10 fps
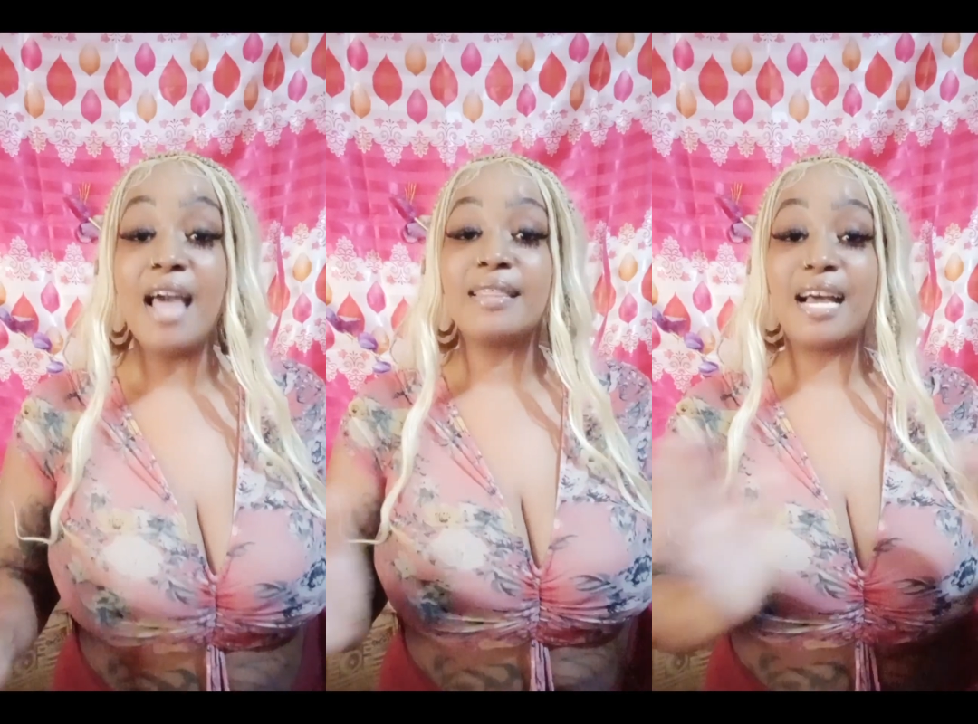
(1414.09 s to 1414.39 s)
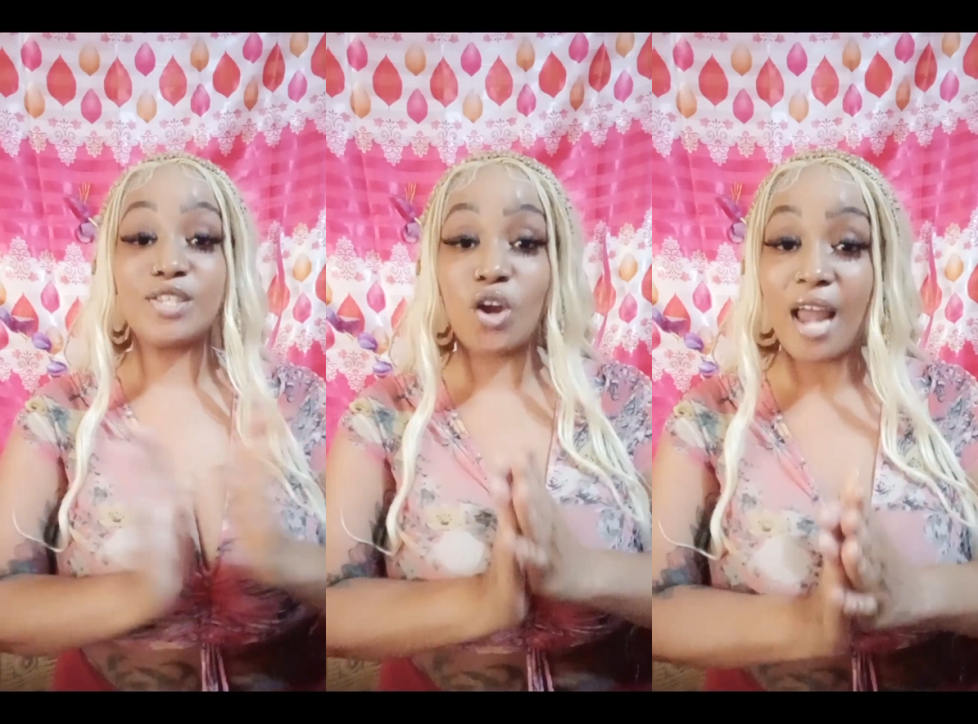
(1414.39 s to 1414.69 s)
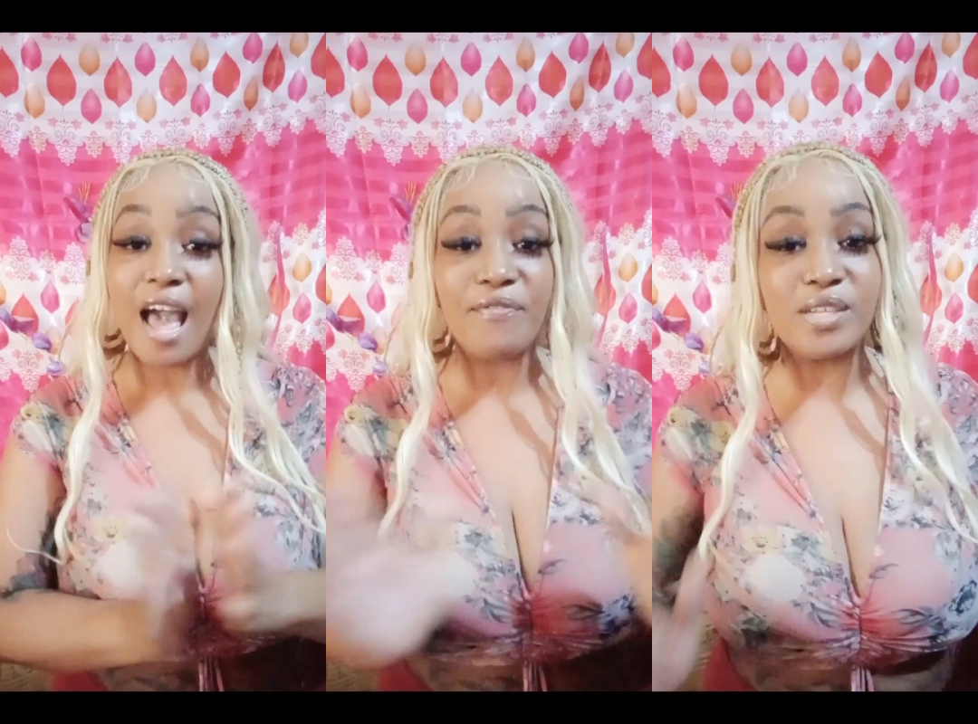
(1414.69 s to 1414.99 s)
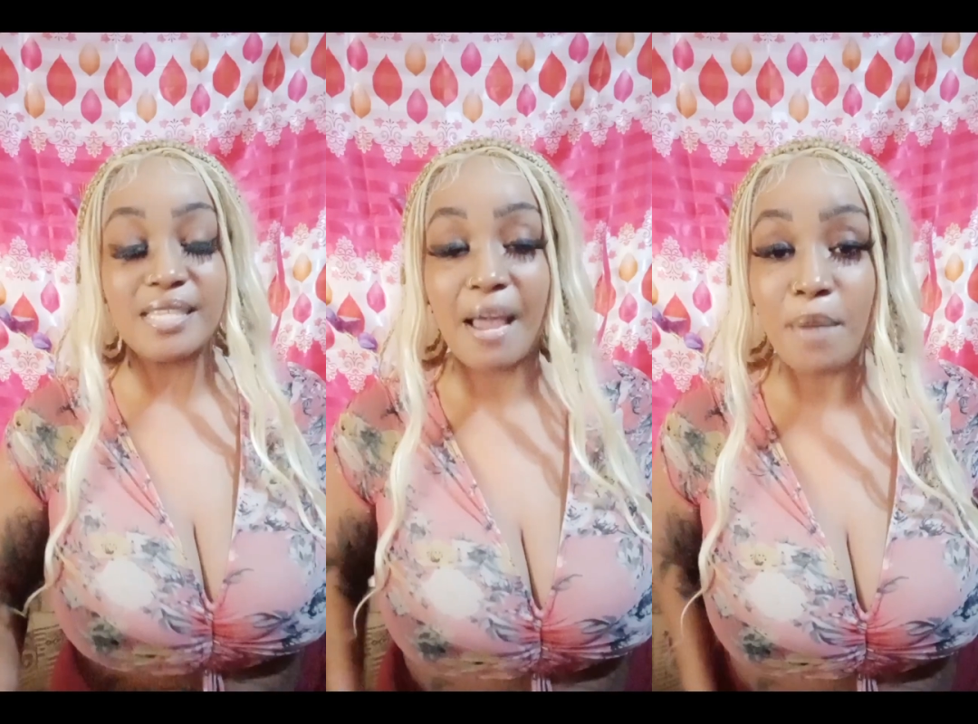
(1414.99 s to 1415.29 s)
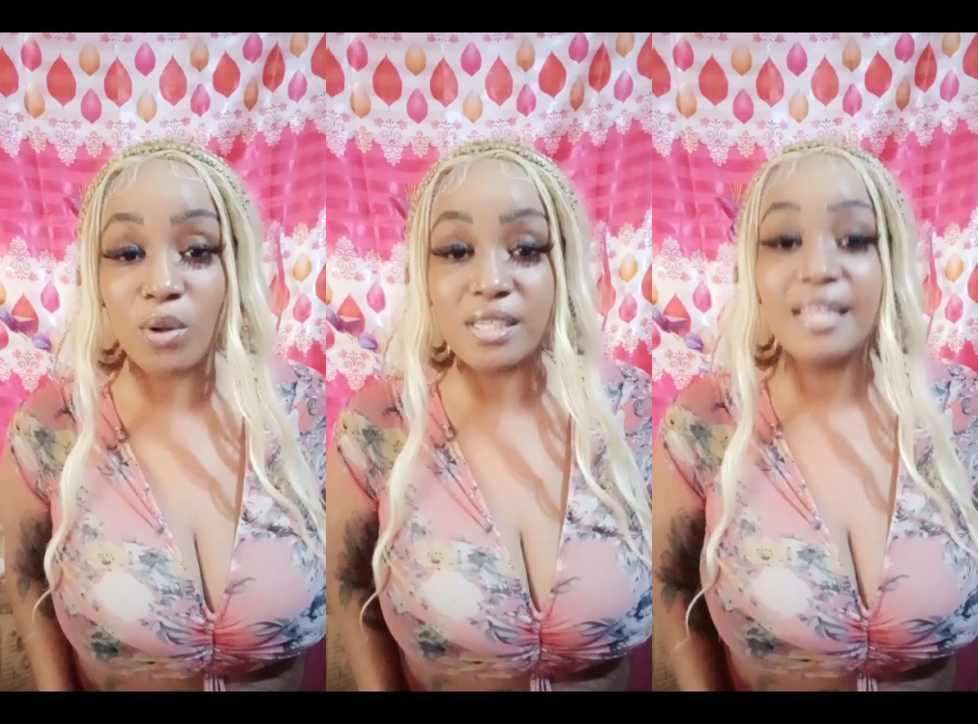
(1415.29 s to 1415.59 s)
That's all I have to say
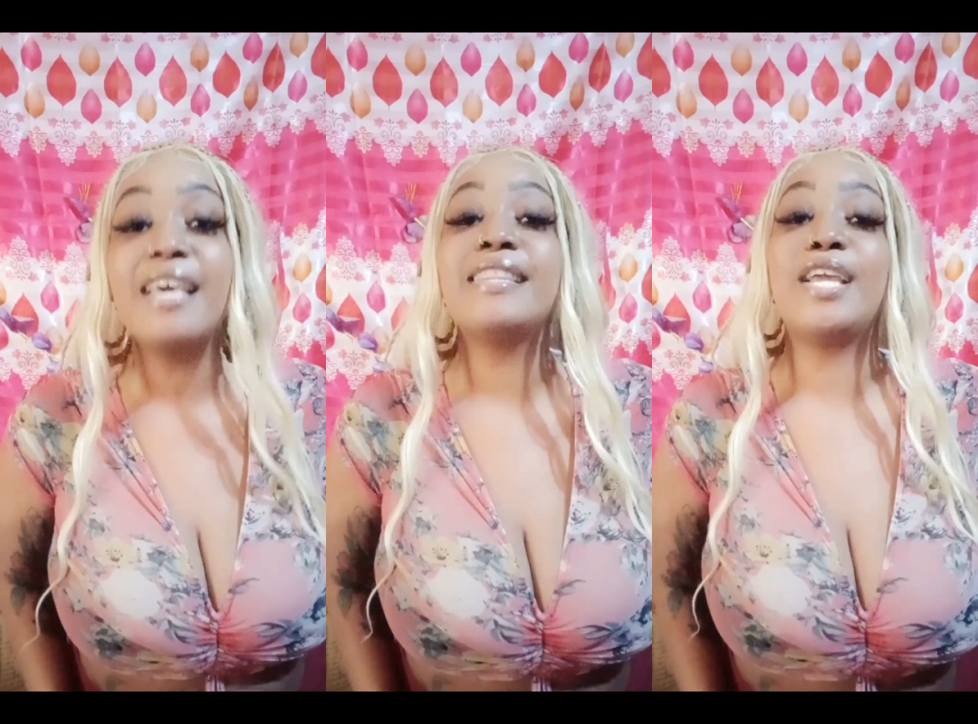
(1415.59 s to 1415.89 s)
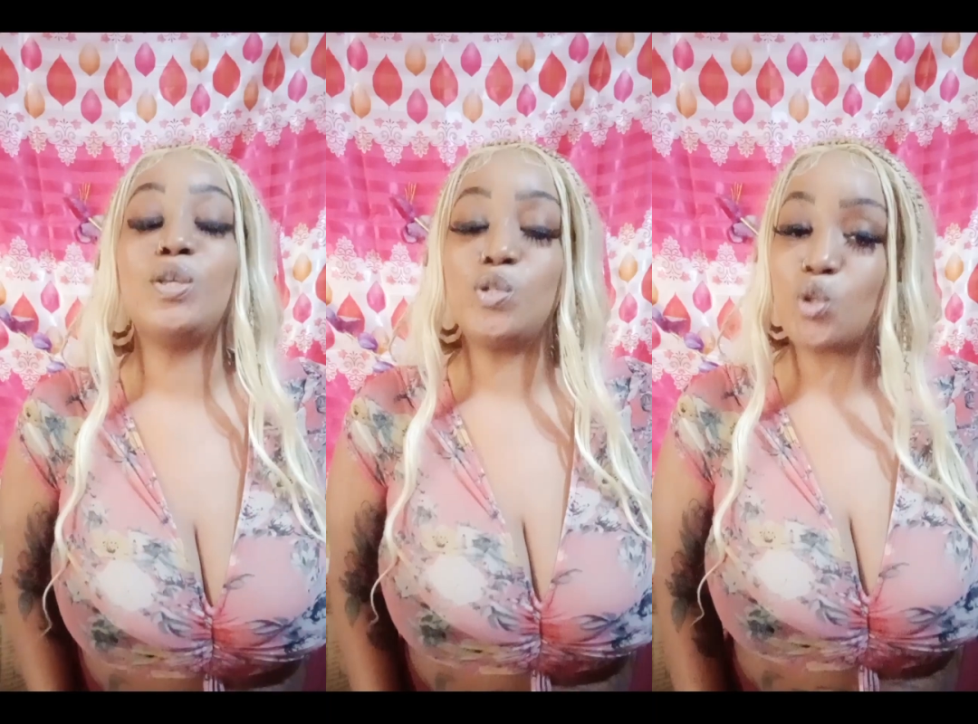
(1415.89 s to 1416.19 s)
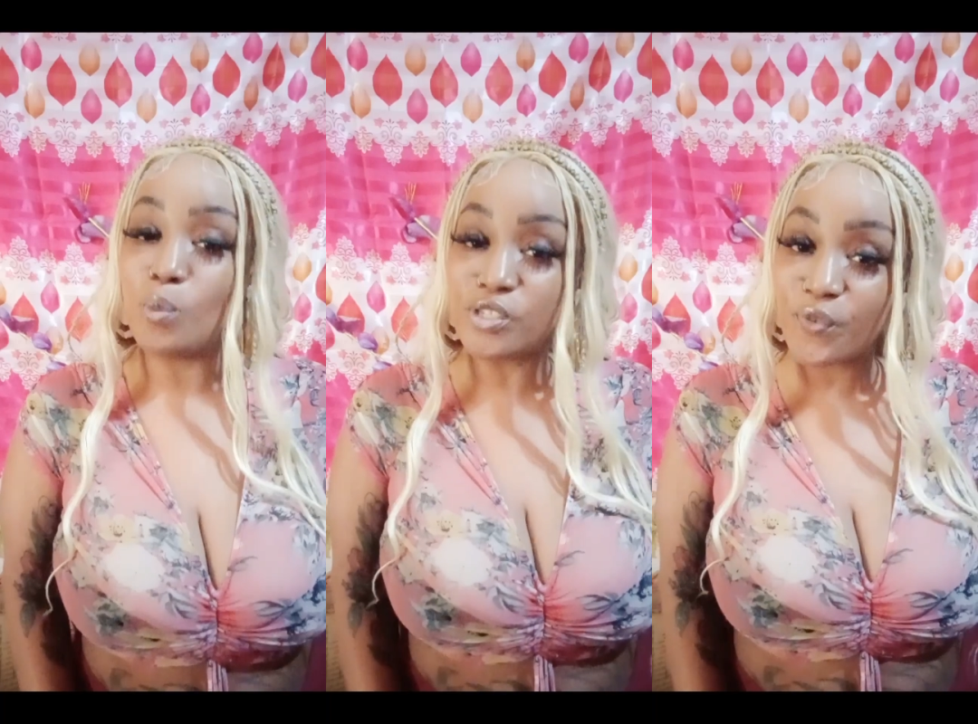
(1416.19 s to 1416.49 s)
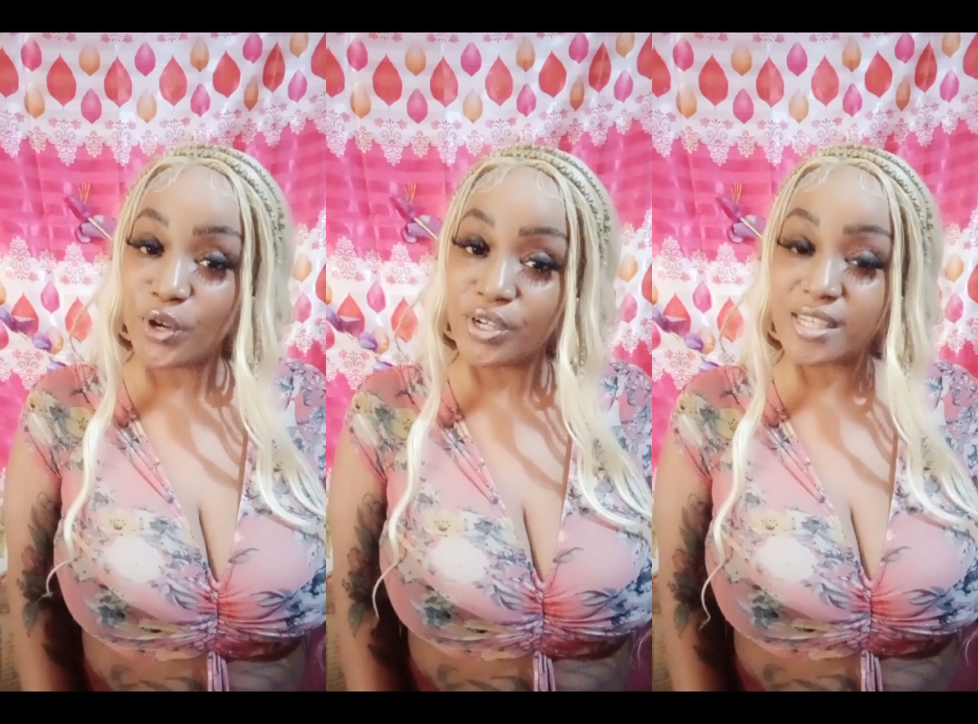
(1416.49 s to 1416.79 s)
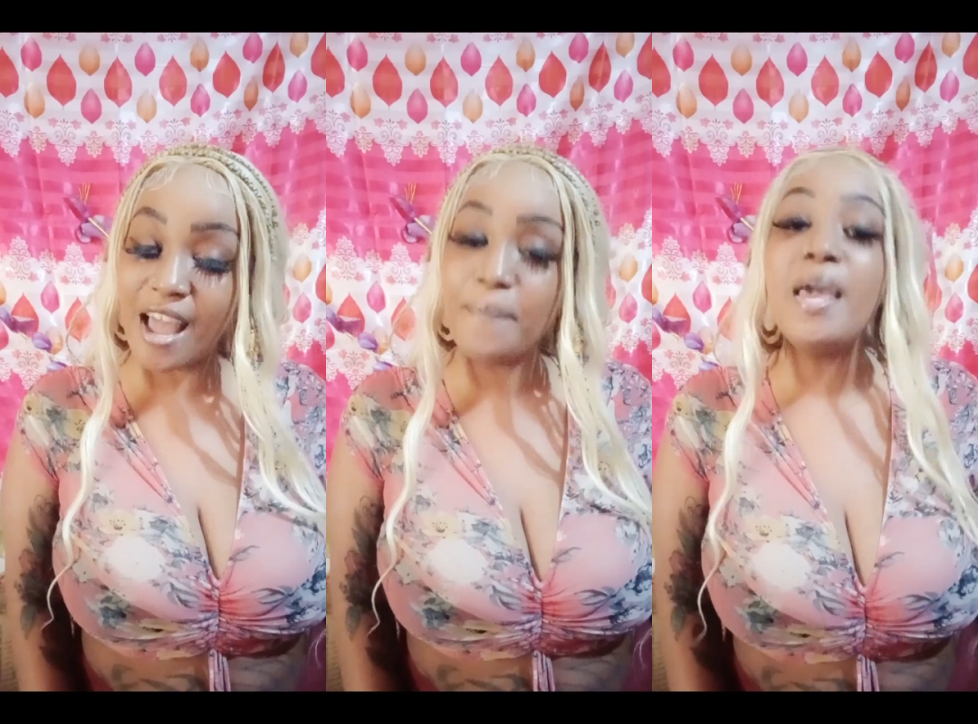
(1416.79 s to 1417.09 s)
about it. Thank you so much for your
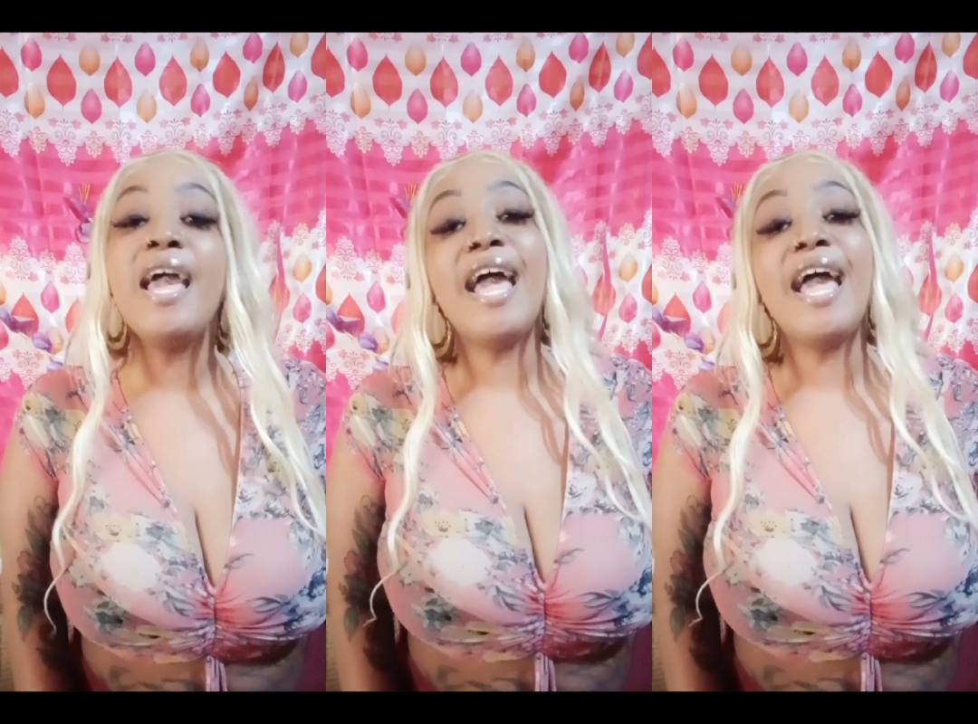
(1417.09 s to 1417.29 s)
time.